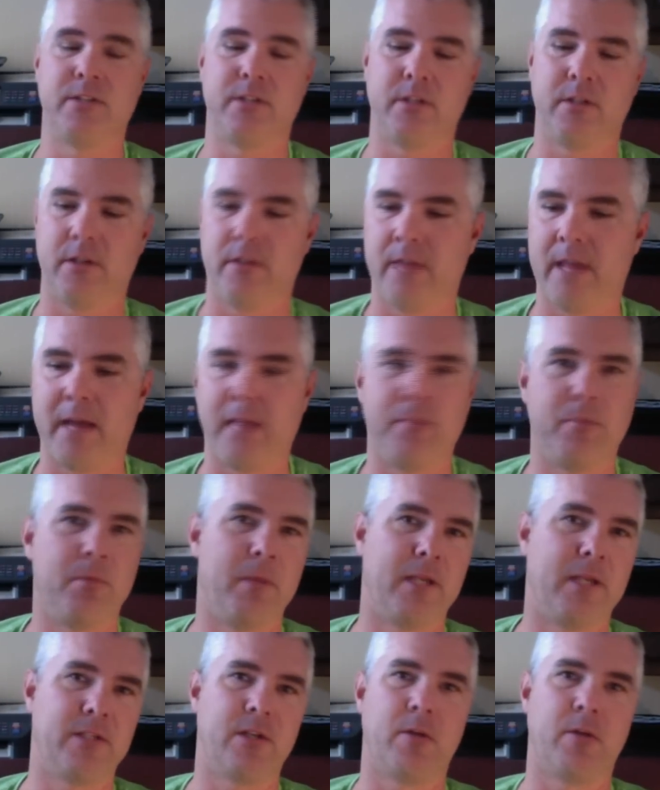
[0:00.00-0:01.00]
and then that
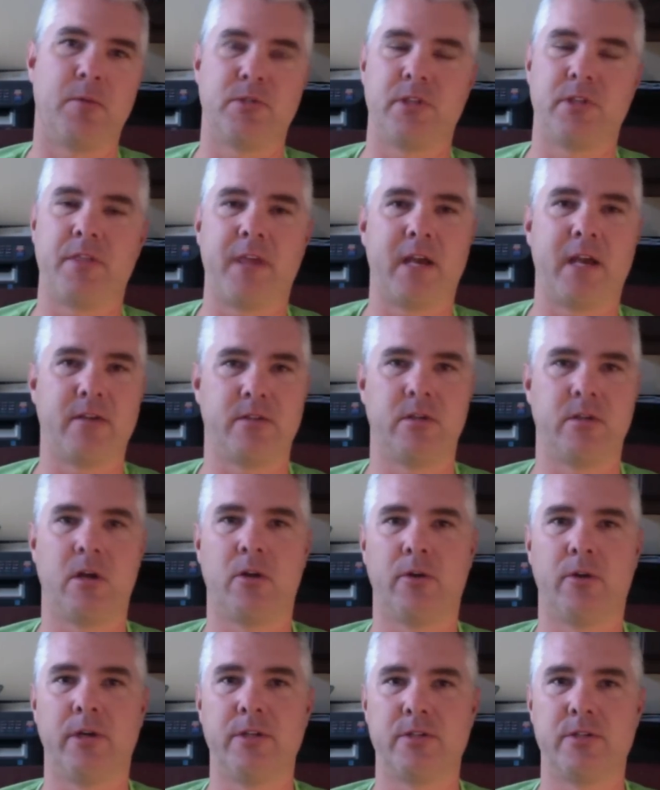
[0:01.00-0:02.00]
makes it almost a
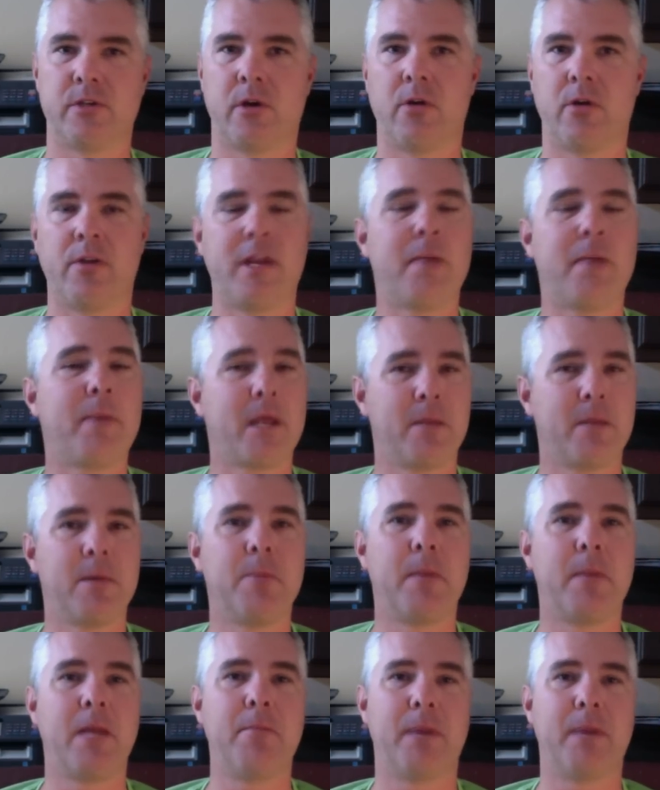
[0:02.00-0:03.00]
$1,000 install. And that might have
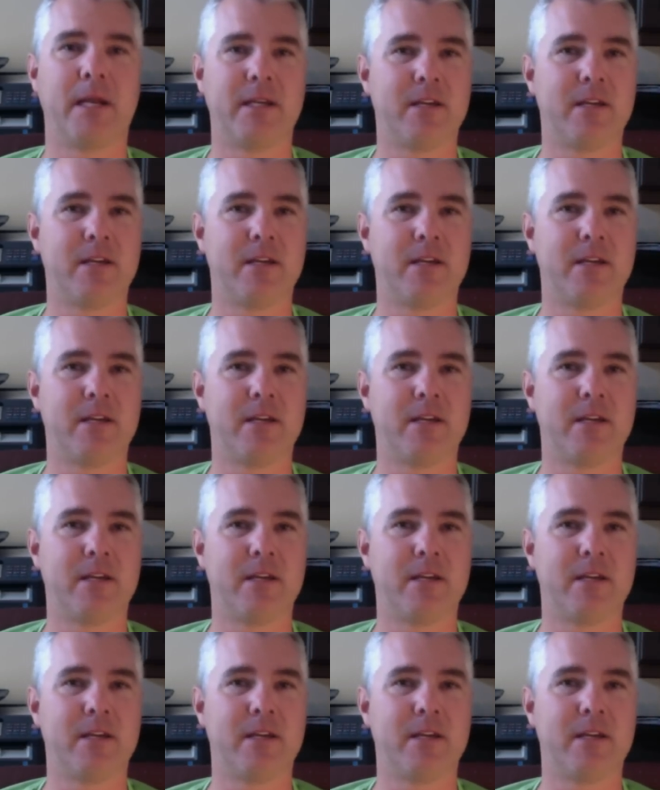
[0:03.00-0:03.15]
made my